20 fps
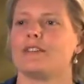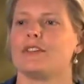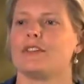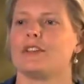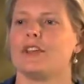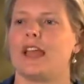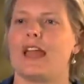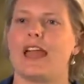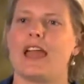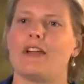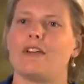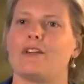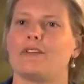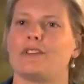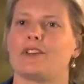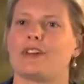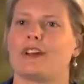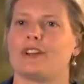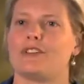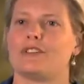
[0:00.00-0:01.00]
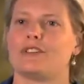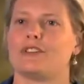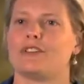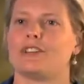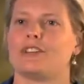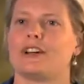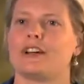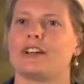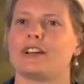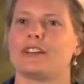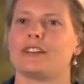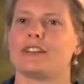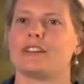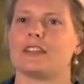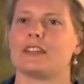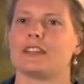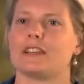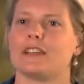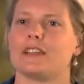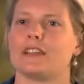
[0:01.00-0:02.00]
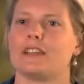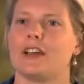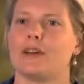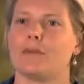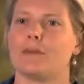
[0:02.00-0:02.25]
the air of the countryside, I think. I